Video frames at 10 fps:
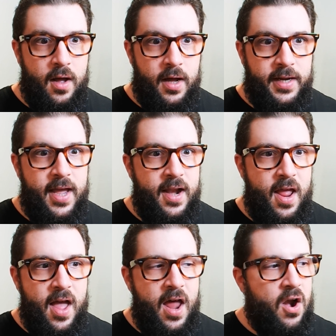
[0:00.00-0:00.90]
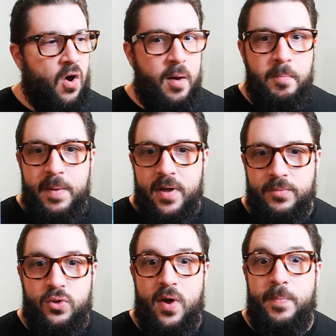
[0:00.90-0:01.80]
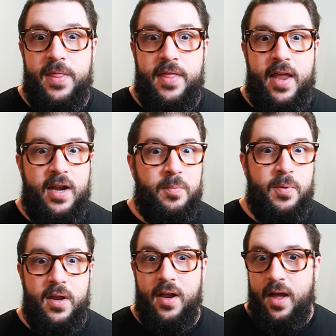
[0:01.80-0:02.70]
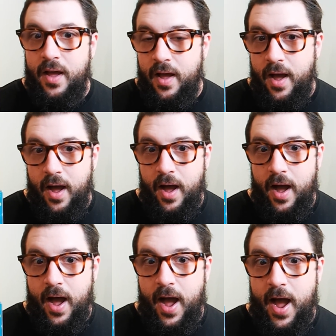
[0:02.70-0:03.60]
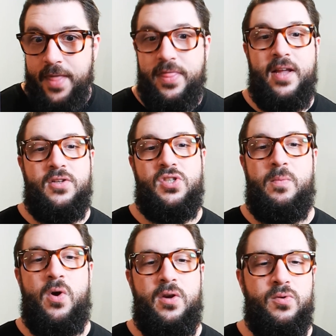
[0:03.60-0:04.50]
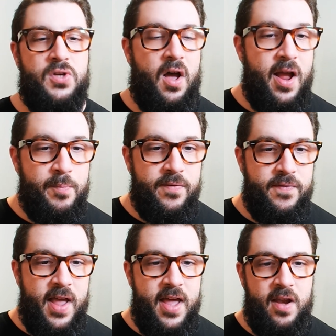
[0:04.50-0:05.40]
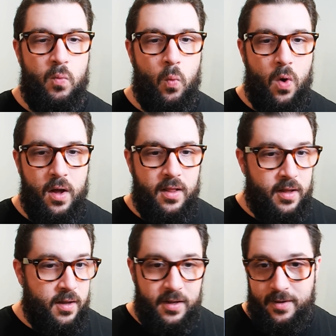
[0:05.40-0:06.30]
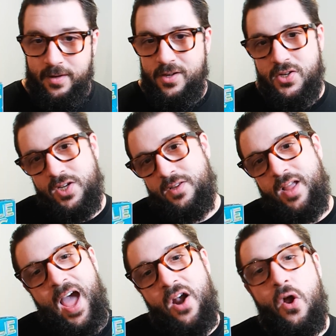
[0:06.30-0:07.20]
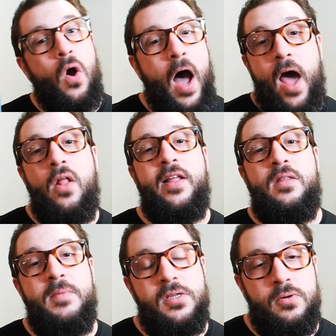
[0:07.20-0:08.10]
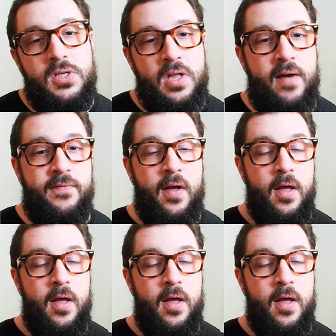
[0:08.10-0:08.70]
again, I don't know. Maybe I'm too empathetic, but I think of someone who's a hyper fan and I don't know. I don't like the mystery stuff.